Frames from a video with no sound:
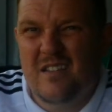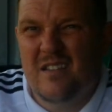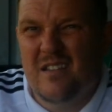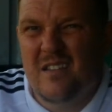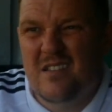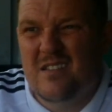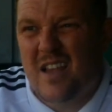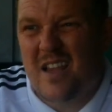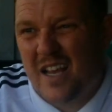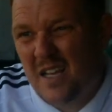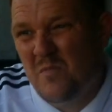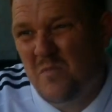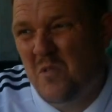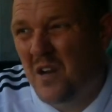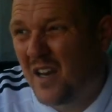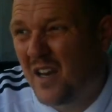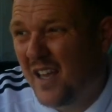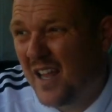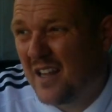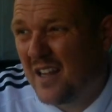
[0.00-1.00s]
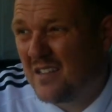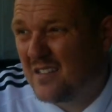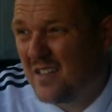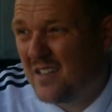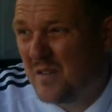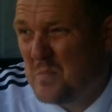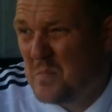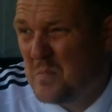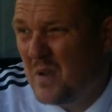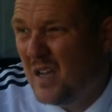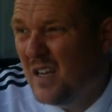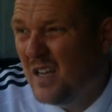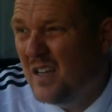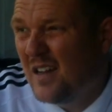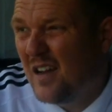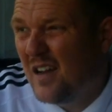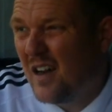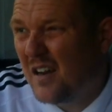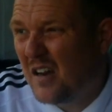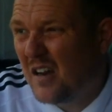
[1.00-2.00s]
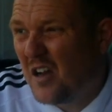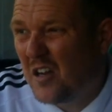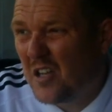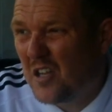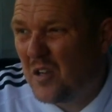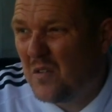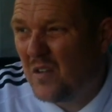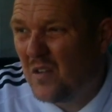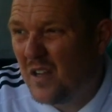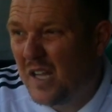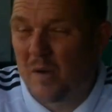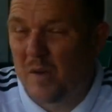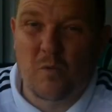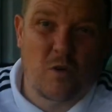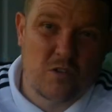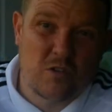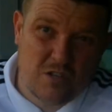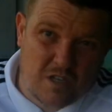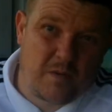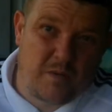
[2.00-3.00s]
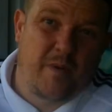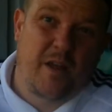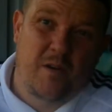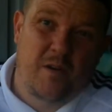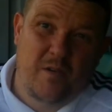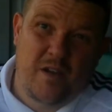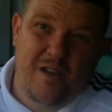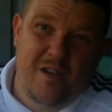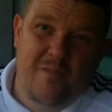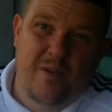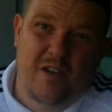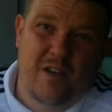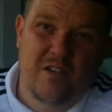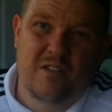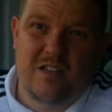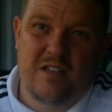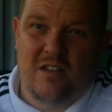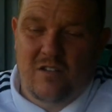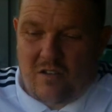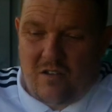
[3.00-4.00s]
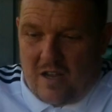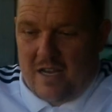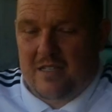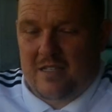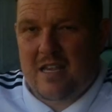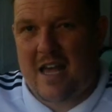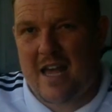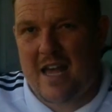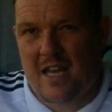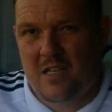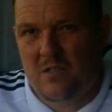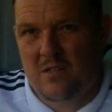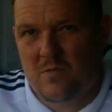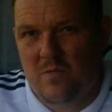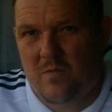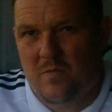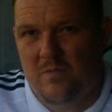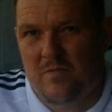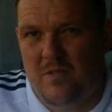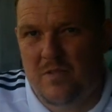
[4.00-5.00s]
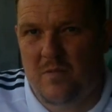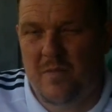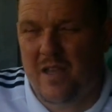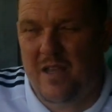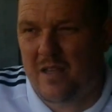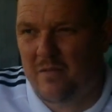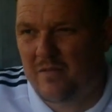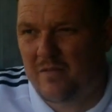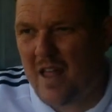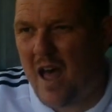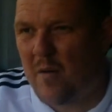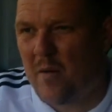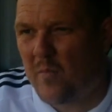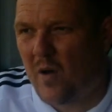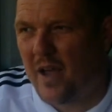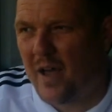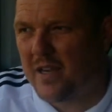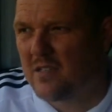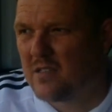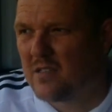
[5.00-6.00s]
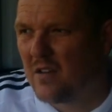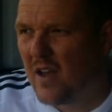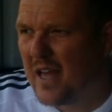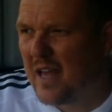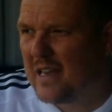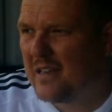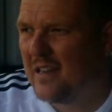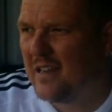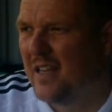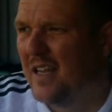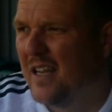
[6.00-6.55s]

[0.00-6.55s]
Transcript: The second one against him, I'd argue that it wasn't a penalty because it looked like his hands were, to me, down by his side.